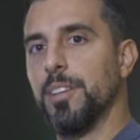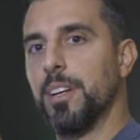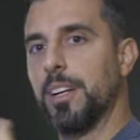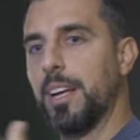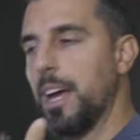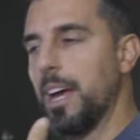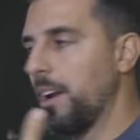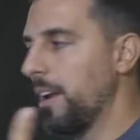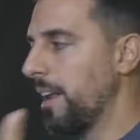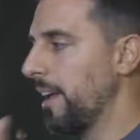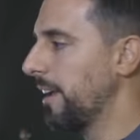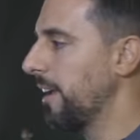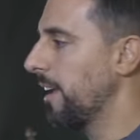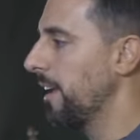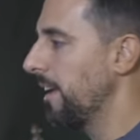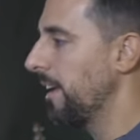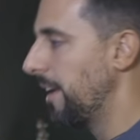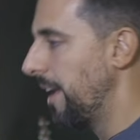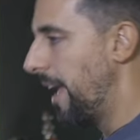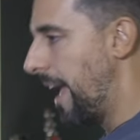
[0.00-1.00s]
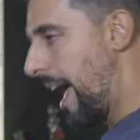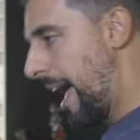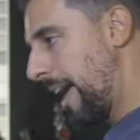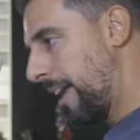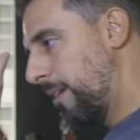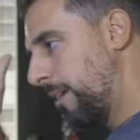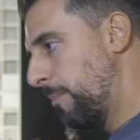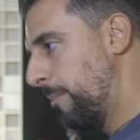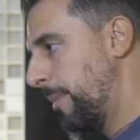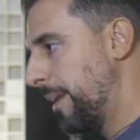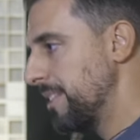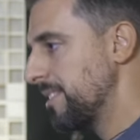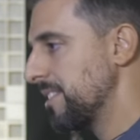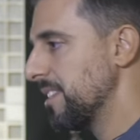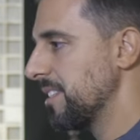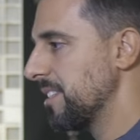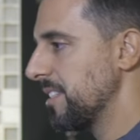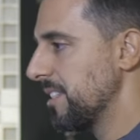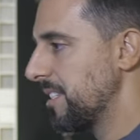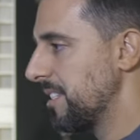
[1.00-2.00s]
kind of like accompanies the
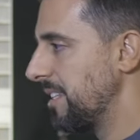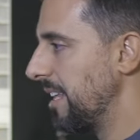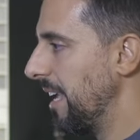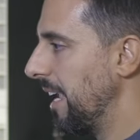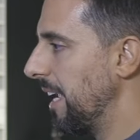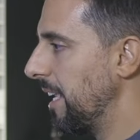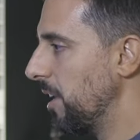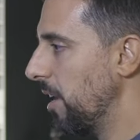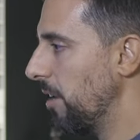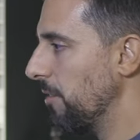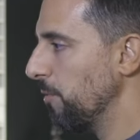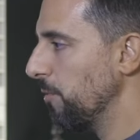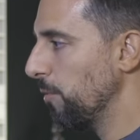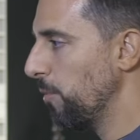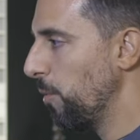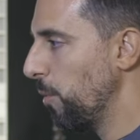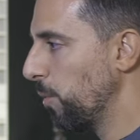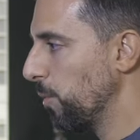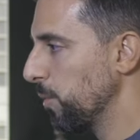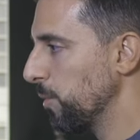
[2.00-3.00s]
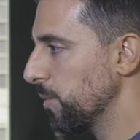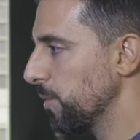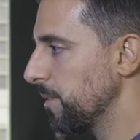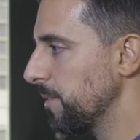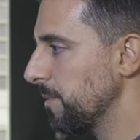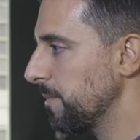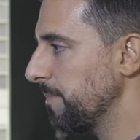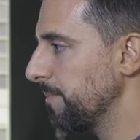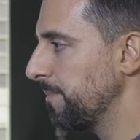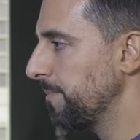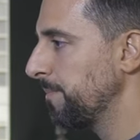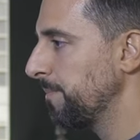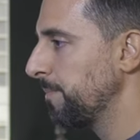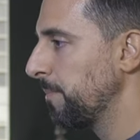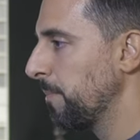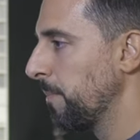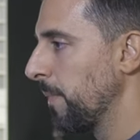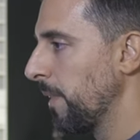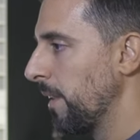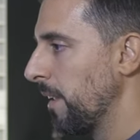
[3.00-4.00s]
sustain of the vocals.
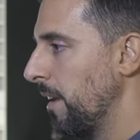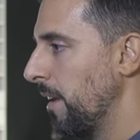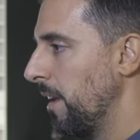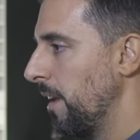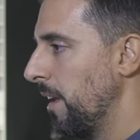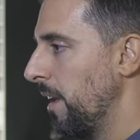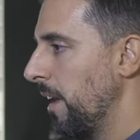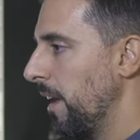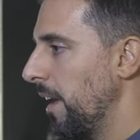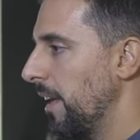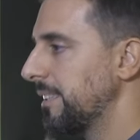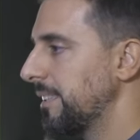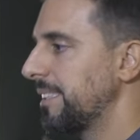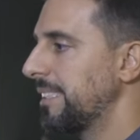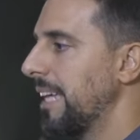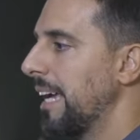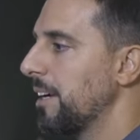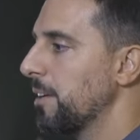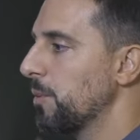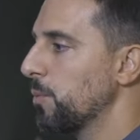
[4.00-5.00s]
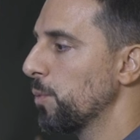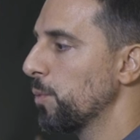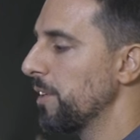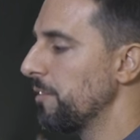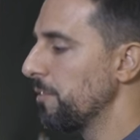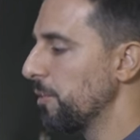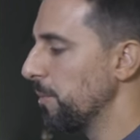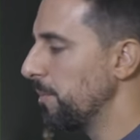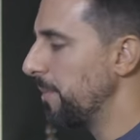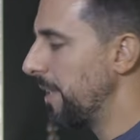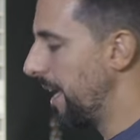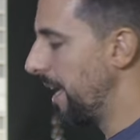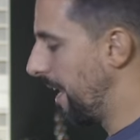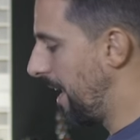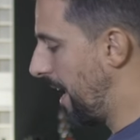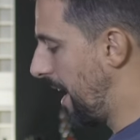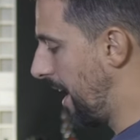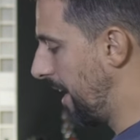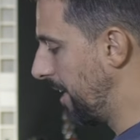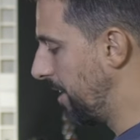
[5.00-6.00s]
A second reverb that
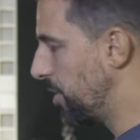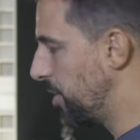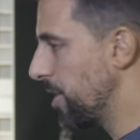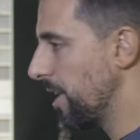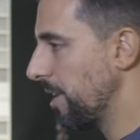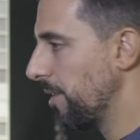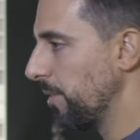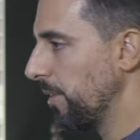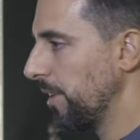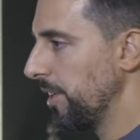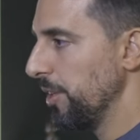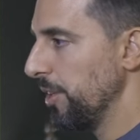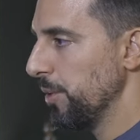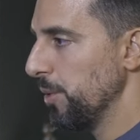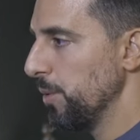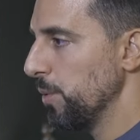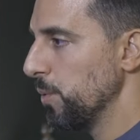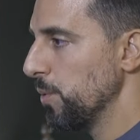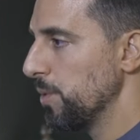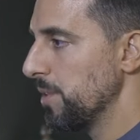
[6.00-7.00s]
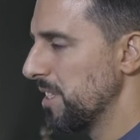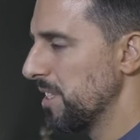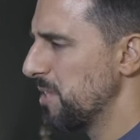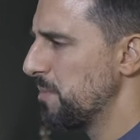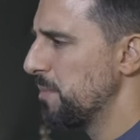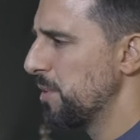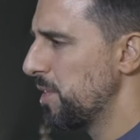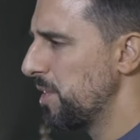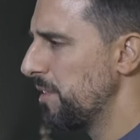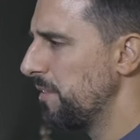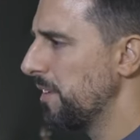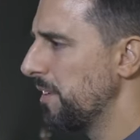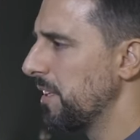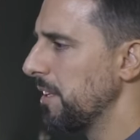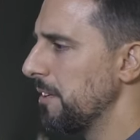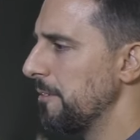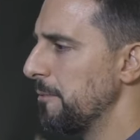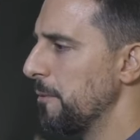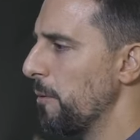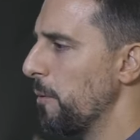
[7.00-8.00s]
I generally use specifically
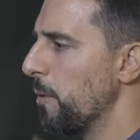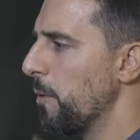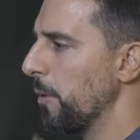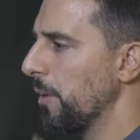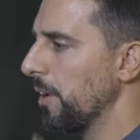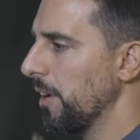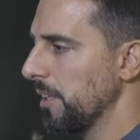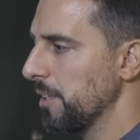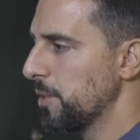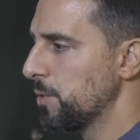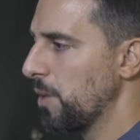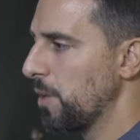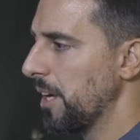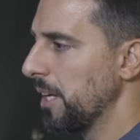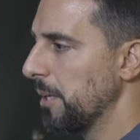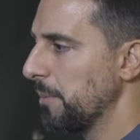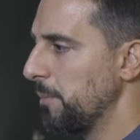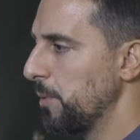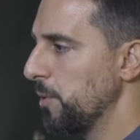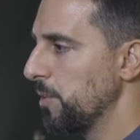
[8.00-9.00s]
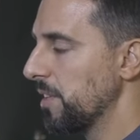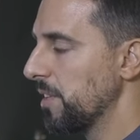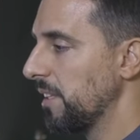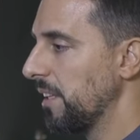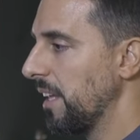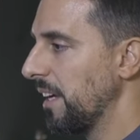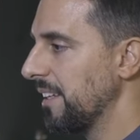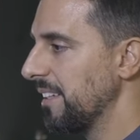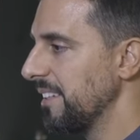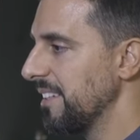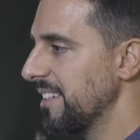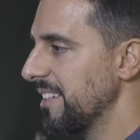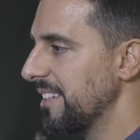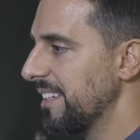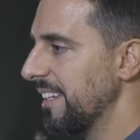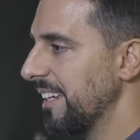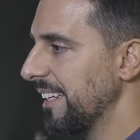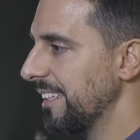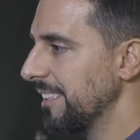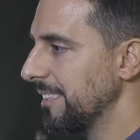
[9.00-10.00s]
for electronic music, like in this
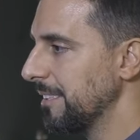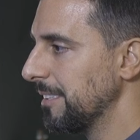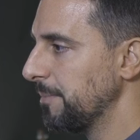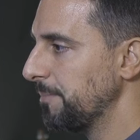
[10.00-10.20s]
case,